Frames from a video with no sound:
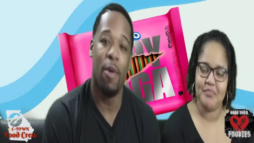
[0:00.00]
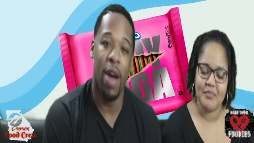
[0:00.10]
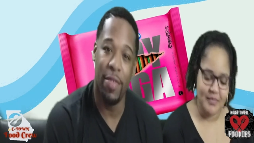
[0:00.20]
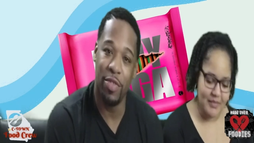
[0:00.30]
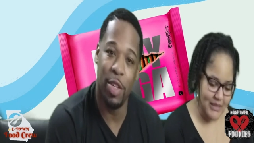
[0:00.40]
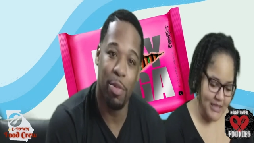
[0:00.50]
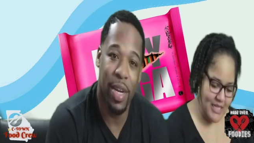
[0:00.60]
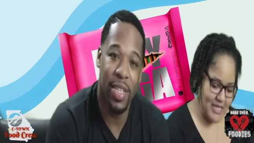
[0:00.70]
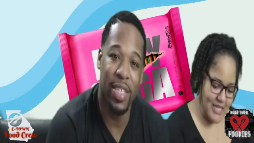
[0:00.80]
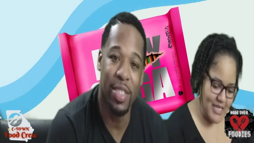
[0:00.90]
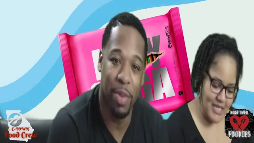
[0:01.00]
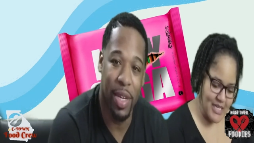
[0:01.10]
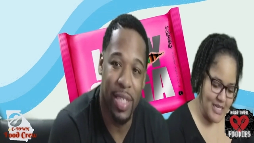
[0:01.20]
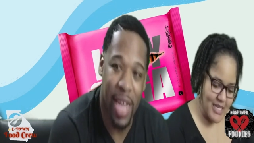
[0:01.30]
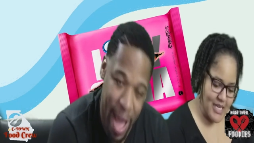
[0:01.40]
Speaker 1: wife is going to break this
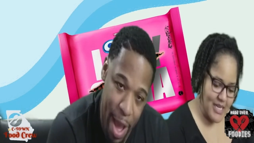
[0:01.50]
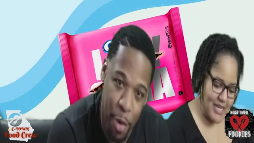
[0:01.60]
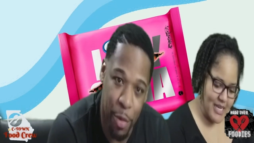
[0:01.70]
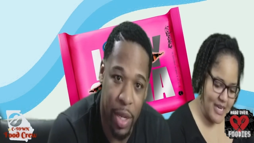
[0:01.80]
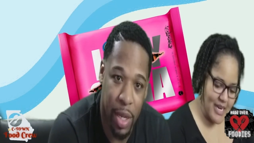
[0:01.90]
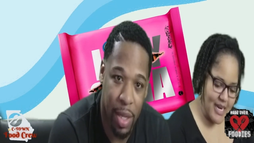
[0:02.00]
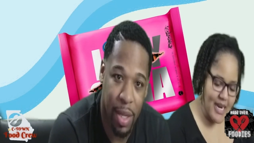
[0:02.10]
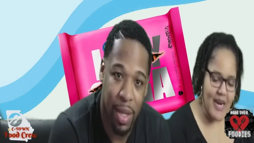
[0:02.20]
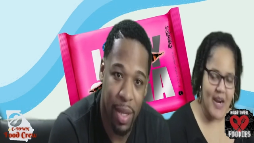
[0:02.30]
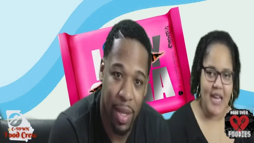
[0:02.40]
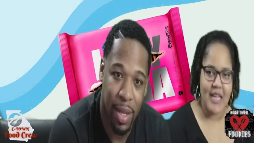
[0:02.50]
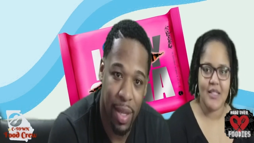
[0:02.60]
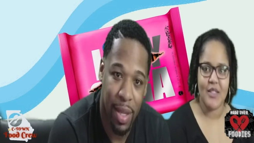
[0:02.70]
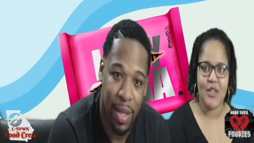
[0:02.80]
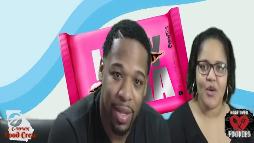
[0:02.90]
one down.
Speaker 2: All right.
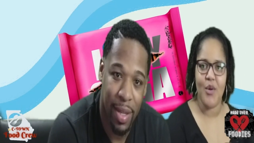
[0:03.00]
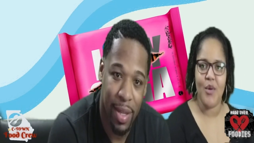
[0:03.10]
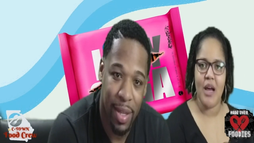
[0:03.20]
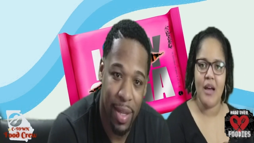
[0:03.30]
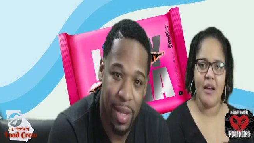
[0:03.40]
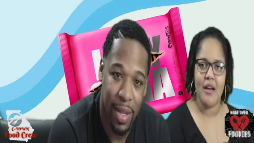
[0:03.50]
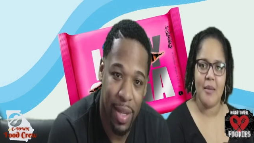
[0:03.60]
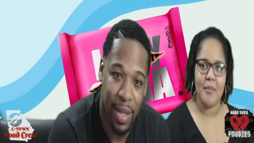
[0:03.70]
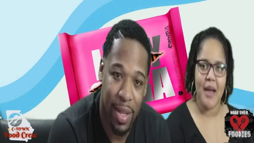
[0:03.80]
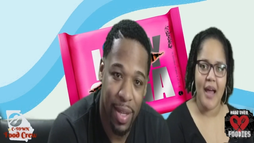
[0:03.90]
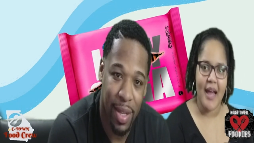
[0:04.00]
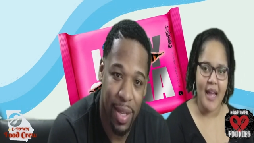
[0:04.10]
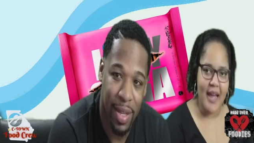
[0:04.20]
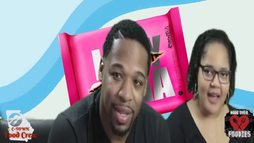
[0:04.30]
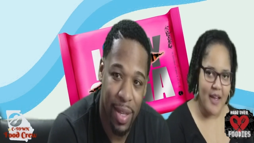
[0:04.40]
So um, I
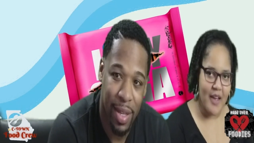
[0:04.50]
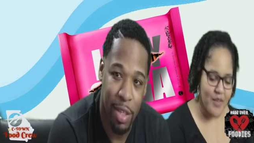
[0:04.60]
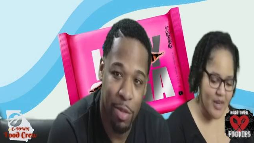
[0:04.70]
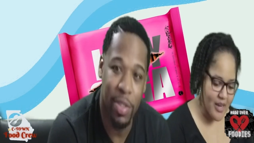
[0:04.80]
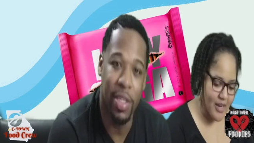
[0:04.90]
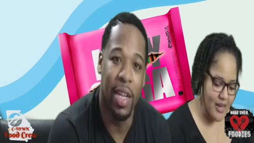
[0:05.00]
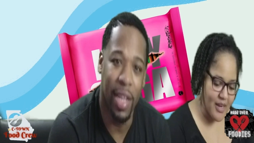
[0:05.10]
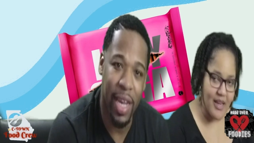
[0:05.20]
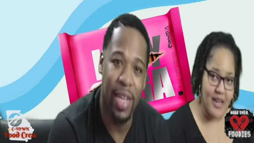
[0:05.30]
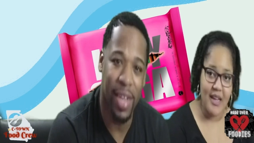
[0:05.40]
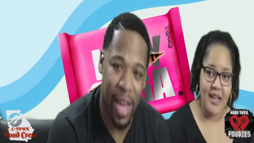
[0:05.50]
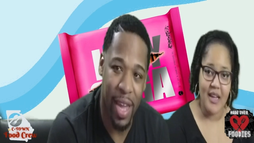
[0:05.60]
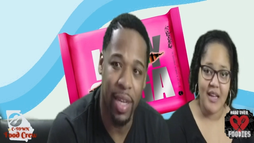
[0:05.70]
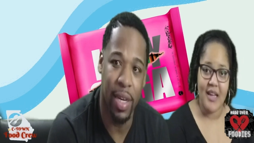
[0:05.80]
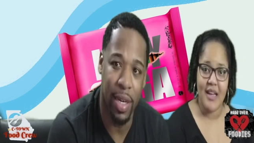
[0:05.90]
have.
Speaker 1: This a, was a late
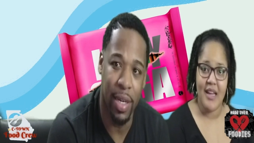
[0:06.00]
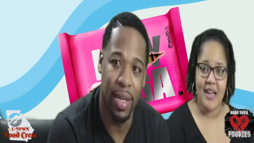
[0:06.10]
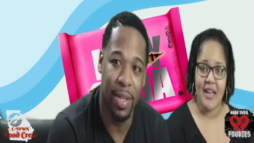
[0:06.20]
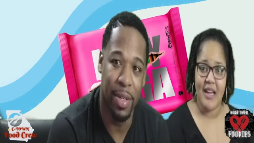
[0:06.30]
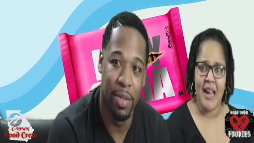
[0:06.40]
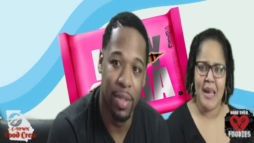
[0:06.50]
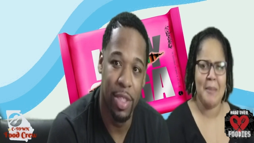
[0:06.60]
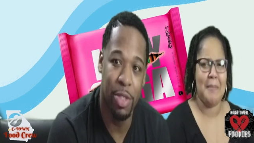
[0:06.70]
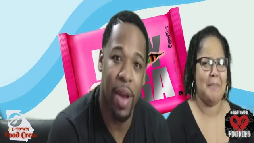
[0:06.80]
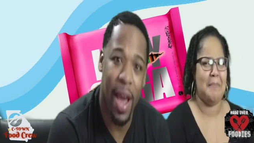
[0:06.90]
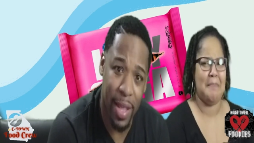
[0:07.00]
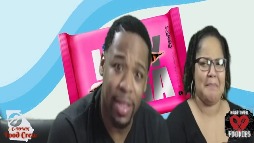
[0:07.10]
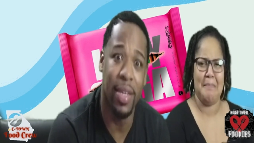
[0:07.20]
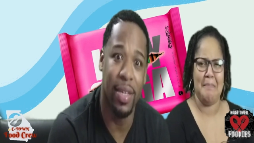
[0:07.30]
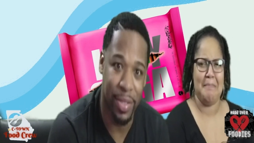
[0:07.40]
night. Uh, try
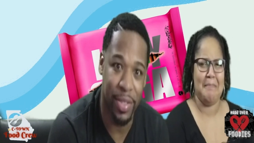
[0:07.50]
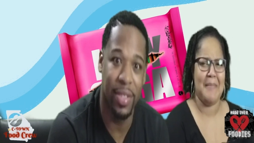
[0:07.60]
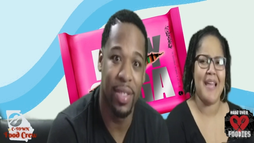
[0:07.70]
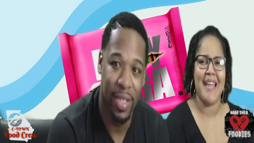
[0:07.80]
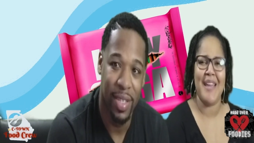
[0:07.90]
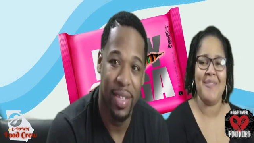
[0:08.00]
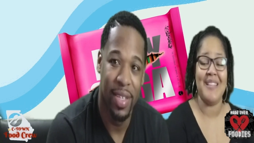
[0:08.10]
these.
Speaker 2: It